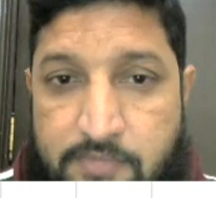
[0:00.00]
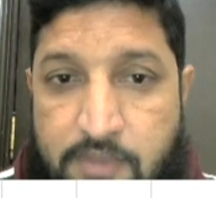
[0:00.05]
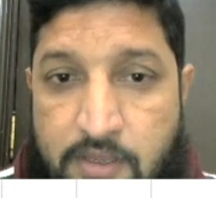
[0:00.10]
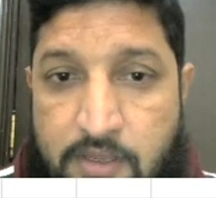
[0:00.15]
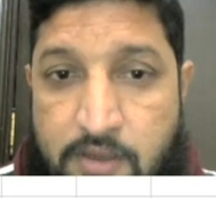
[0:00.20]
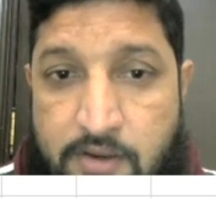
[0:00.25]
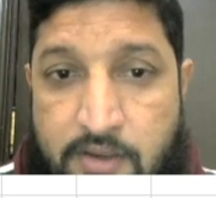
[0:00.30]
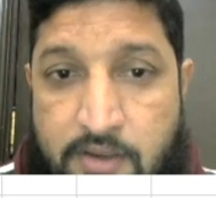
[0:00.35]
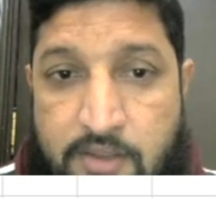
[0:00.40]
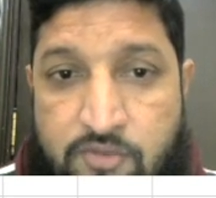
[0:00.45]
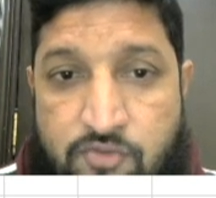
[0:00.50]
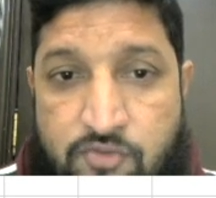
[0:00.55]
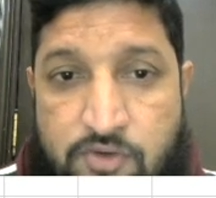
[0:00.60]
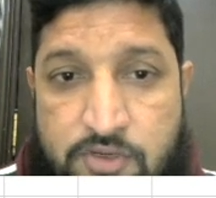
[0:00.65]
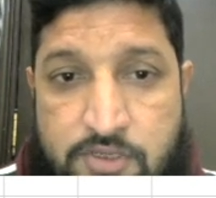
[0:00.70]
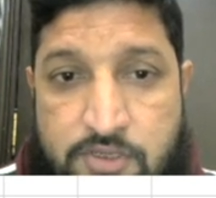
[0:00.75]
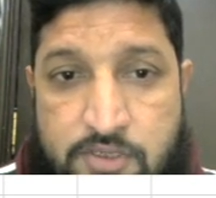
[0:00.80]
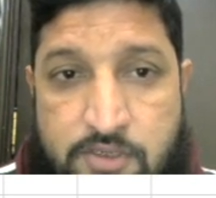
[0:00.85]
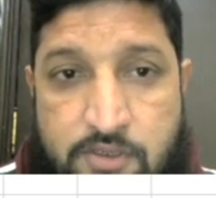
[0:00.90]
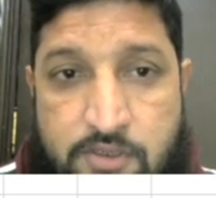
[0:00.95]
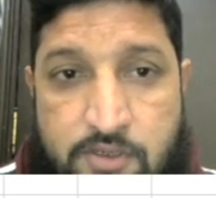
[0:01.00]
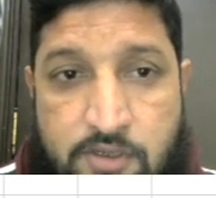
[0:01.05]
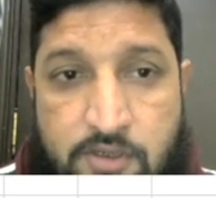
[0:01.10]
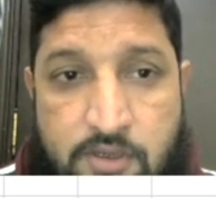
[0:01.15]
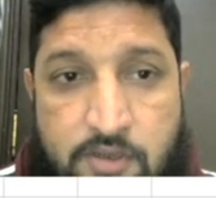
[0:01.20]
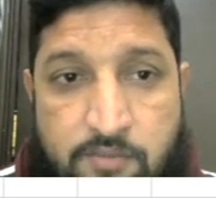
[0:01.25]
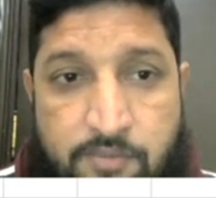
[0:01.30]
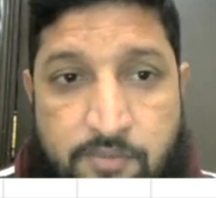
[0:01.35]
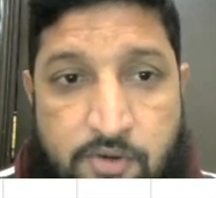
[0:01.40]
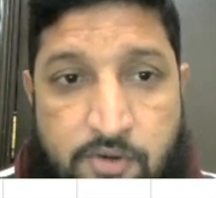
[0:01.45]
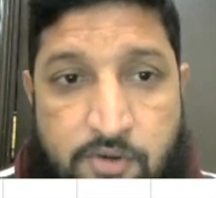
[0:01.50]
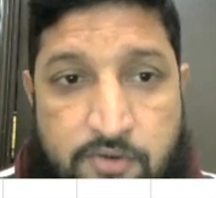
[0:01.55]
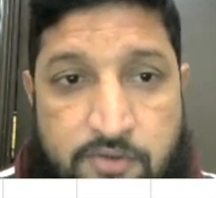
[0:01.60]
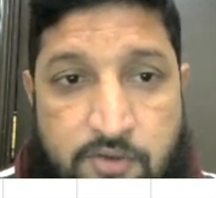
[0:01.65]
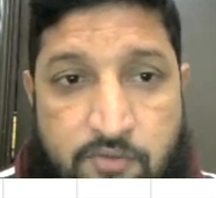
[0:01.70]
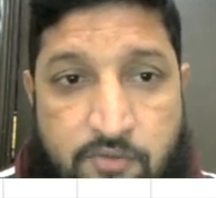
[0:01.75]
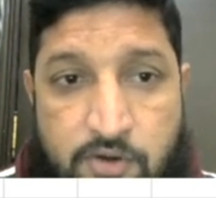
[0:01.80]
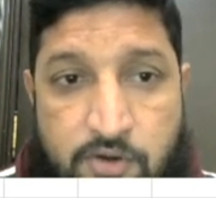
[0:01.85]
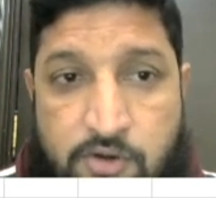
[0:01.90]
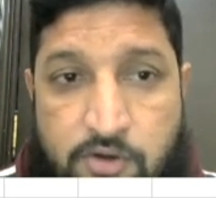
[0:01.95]
range version, because I
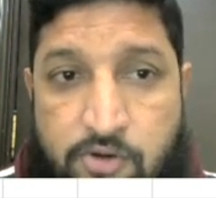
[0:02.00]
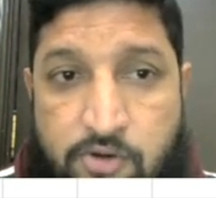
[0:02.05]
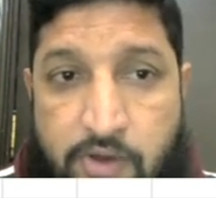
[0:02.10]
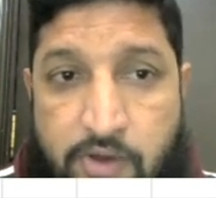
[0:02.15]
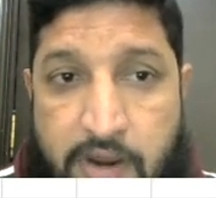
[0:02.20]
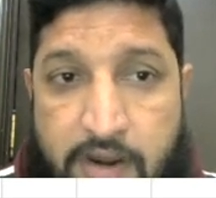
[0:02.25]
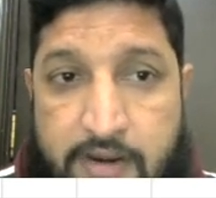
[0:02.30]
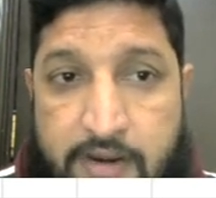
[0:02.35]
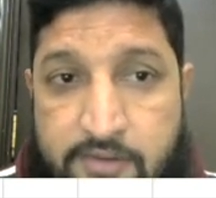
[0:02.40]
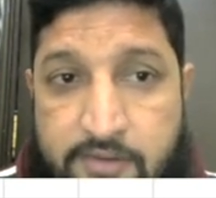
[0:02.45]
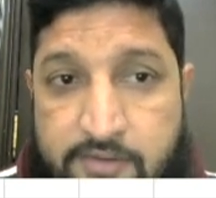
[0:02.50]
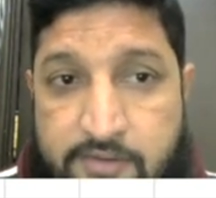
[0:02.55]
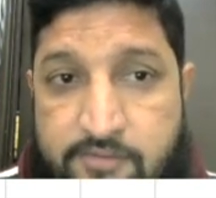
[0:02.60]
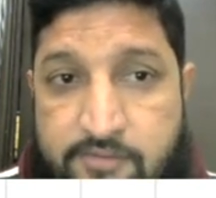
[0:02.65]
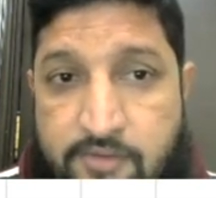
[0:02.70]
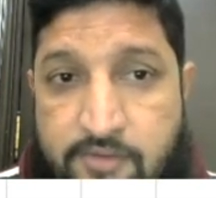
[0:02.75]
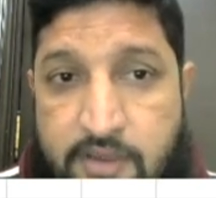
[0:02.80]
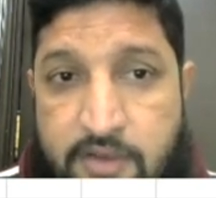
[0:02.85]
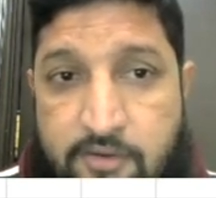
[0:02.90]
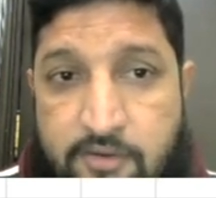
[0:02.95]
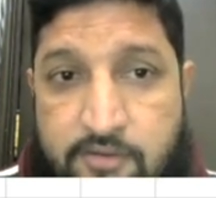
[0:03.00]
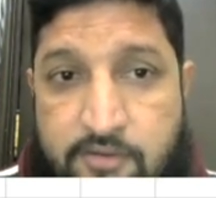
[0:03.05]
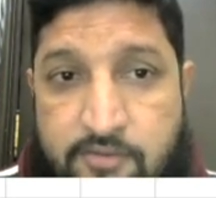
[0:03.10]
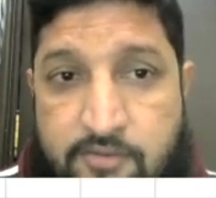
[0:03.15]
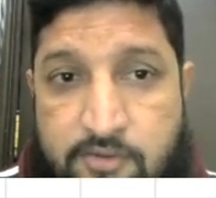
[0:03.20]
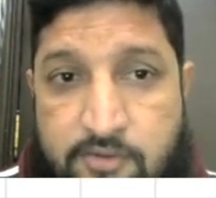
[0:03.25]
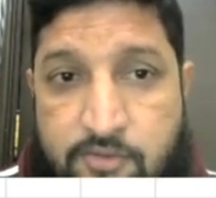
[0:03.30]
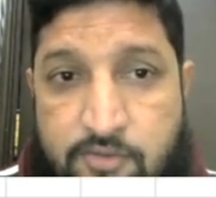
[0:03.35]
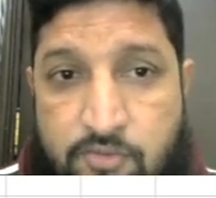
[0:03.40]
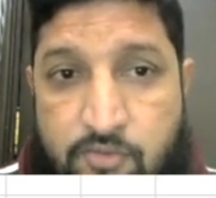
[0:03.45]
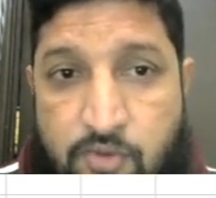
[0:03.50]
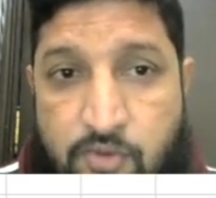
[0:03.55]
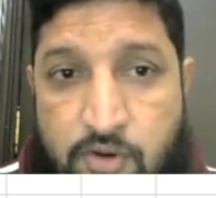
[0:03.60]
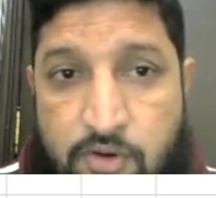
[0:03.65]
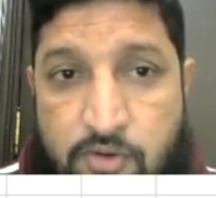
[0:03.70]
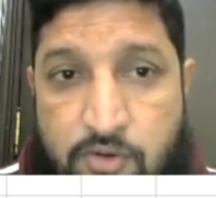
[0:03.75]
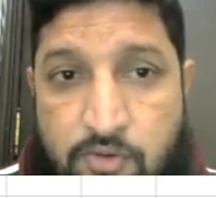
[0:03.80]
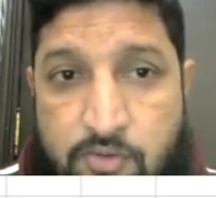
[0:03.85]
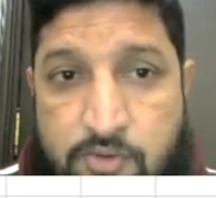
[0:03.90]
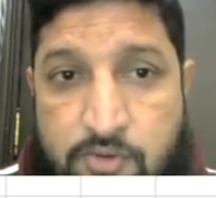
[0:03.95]
wanted to add this value as well. So what
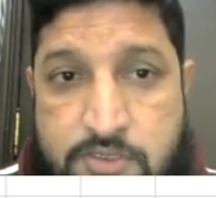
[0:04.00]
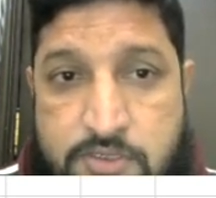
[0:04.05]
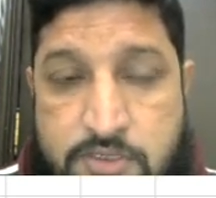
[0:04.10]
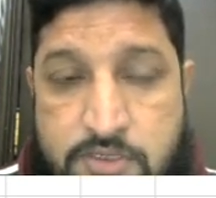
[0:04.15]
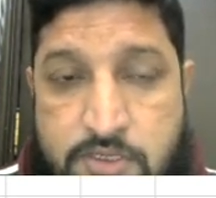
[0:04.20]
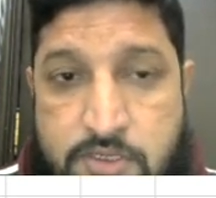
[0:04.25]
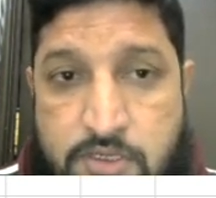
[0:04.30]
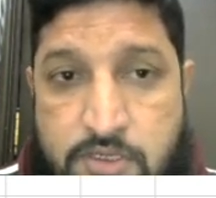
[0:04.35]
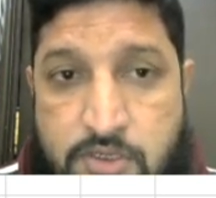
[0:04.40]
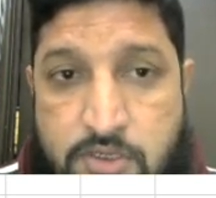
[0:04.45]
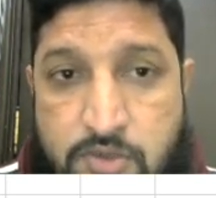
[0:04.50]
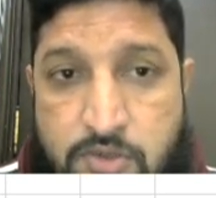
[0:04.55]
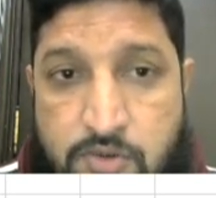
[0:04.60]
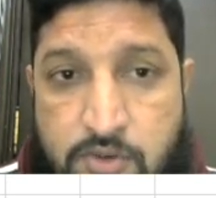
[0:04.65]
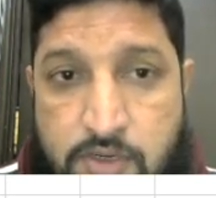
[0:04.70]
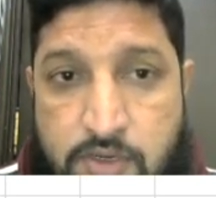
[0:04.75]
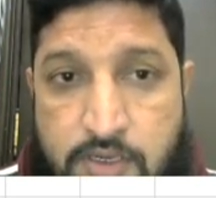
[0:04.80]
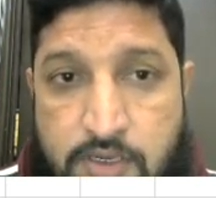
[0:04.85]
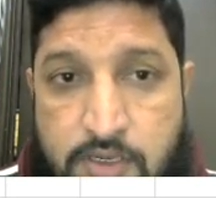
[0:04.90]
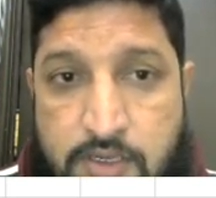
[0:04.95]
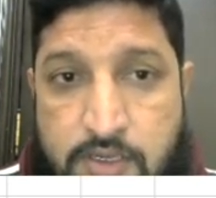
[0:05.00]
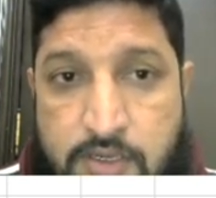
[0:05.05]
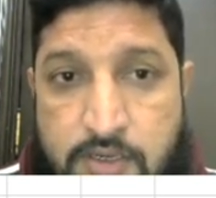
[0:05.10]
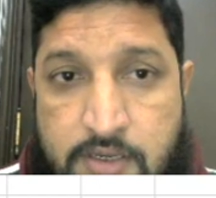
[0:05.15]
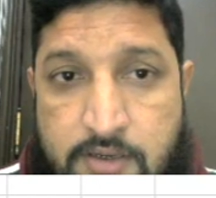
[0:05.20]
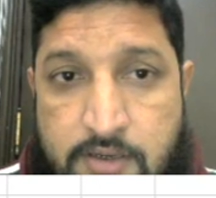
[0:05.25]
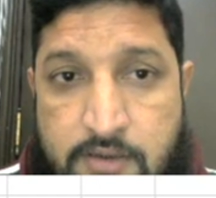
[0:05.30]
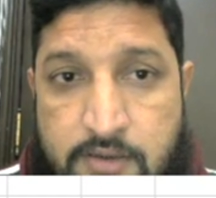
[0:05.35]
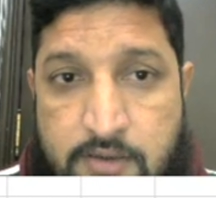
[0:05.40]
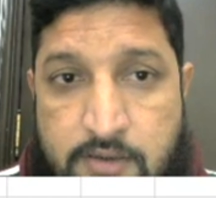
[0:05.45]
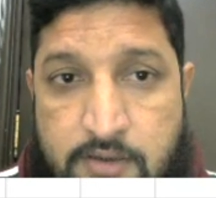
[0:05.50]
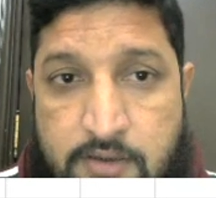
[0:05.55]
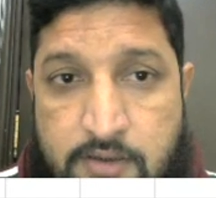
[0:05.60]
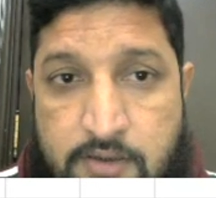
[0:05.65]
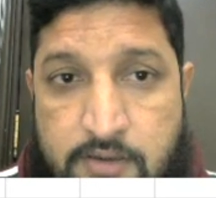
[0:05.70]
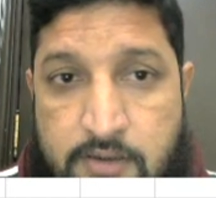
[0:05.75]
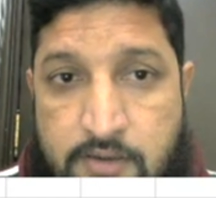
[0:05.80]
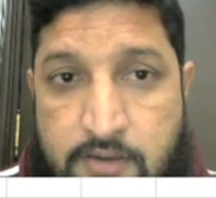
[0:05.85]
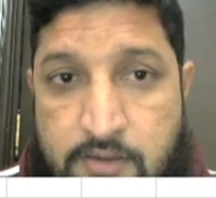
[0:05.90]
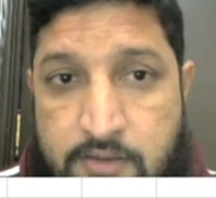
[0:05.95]
you do is you click here
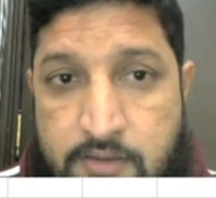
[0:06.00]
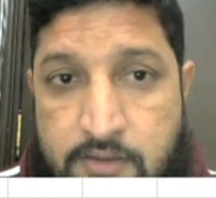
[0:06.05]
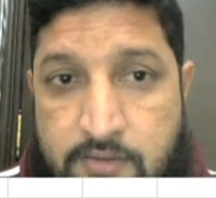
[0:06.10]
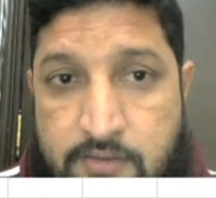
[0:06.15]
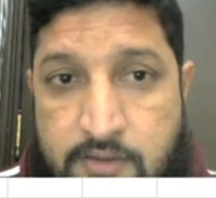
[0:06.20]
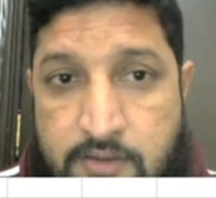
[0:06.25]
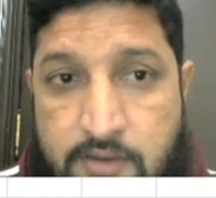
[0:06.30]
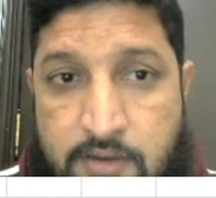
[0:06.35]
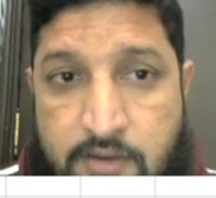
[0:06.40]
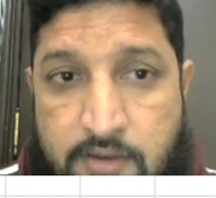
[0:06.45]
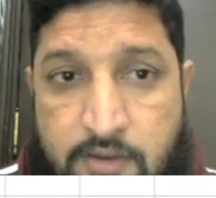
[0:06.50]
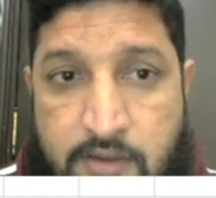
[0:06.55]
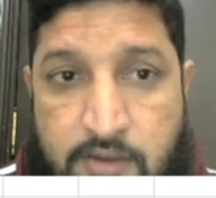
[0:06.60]
in cell,